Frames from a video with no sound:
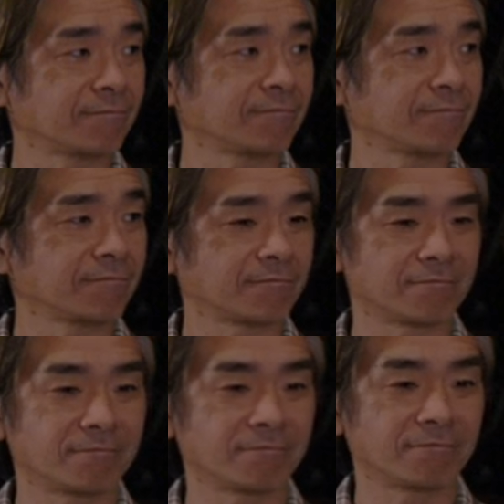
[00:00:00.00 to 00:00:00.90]

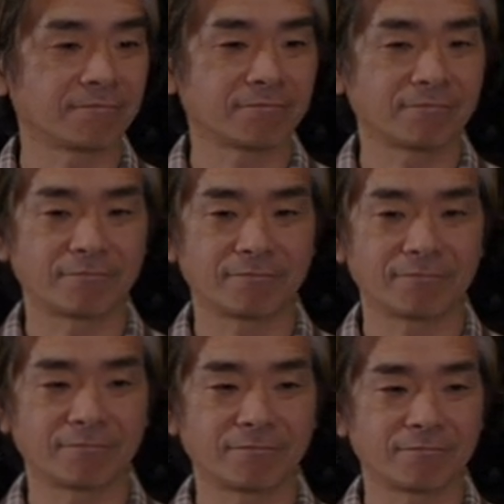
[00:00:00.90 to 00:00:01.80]

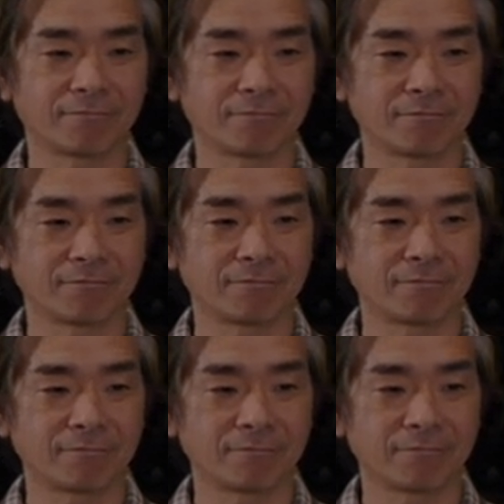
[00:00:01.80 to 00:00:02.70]

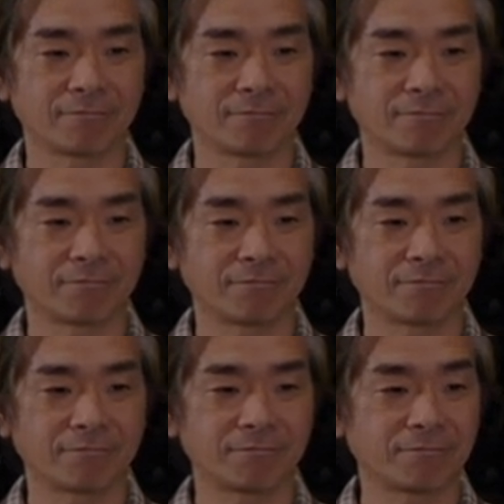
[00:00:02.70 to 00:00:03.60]

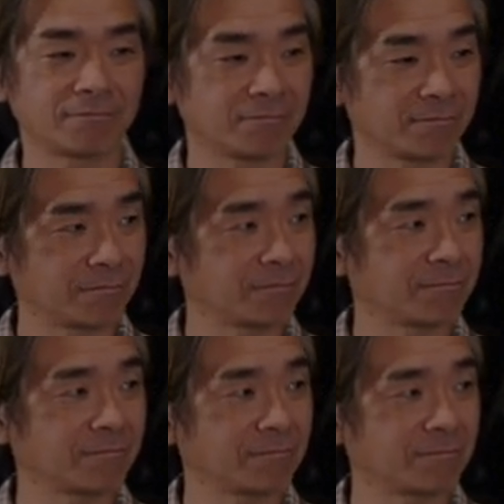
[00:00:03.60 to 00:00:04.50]

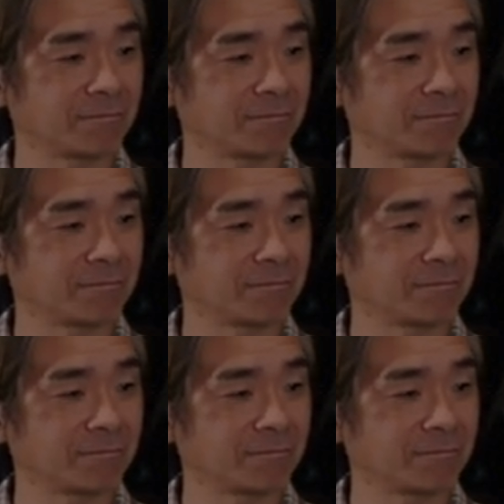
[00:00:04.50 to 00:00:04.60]
The person shown says nothing.